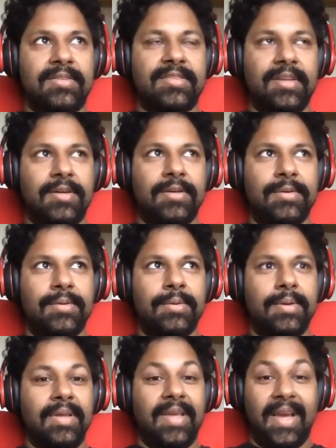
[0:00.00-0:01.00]

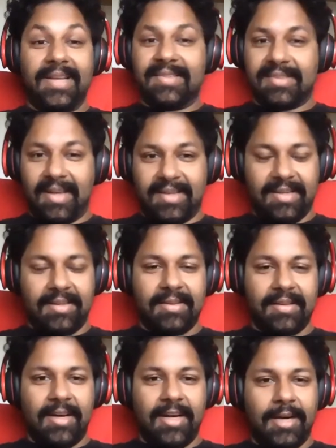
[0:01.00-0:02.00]
So yes, I did.
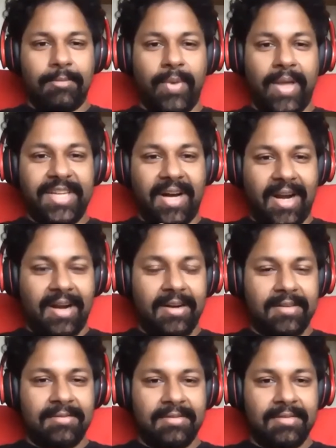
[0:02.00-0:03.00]
We actually
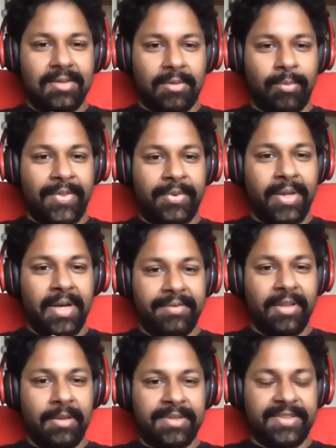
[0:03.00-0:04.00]
hired or went through
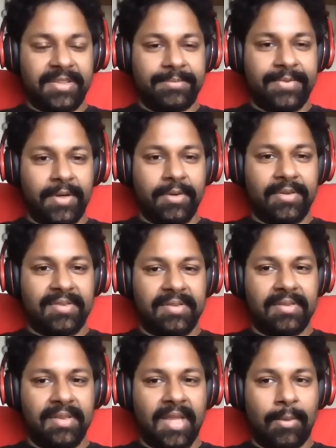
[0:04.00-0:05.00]
interview lists for some
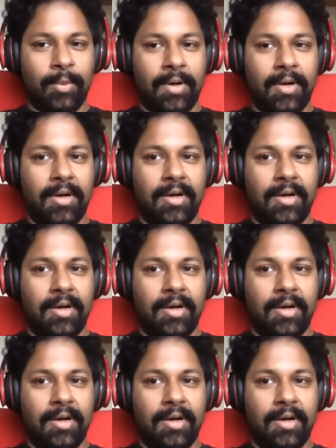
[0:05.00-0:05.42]
folks that